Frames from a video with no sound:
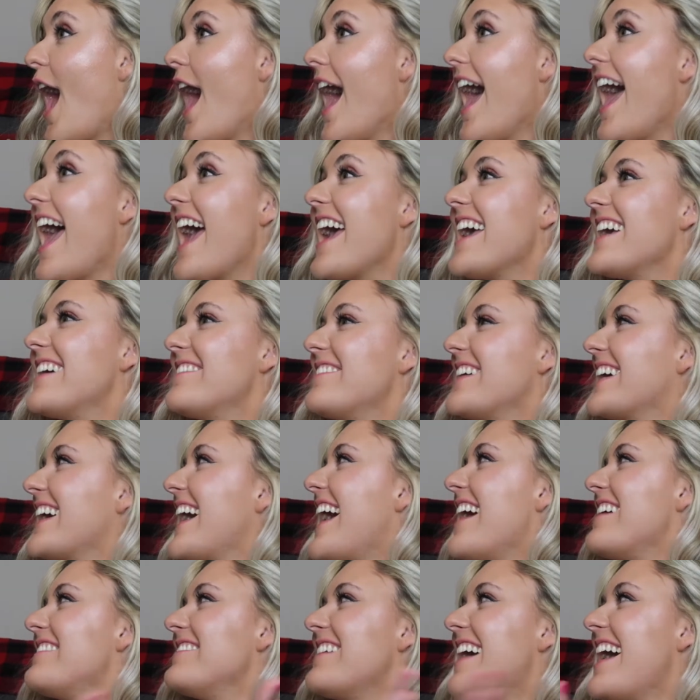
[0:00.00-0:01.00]
Hey, we
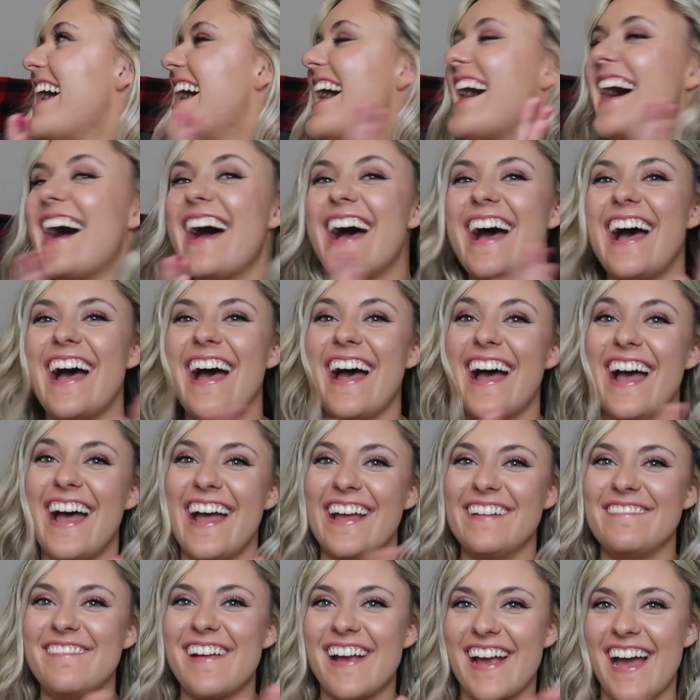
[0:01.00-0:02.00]

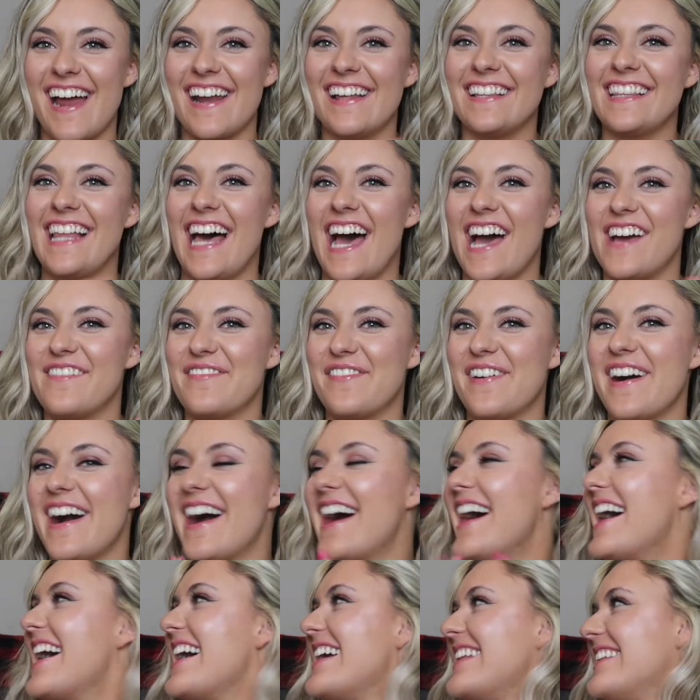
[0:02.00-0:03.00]
got one! We got a live
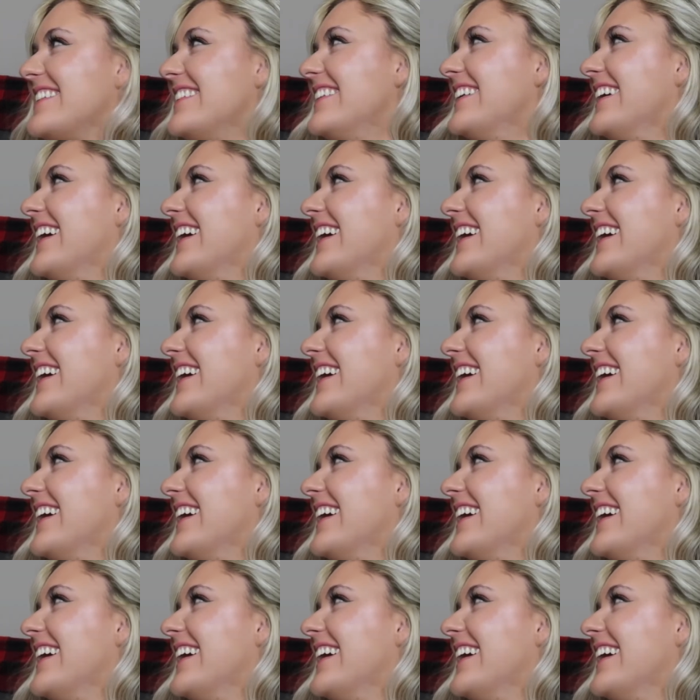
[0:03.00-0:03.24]
one!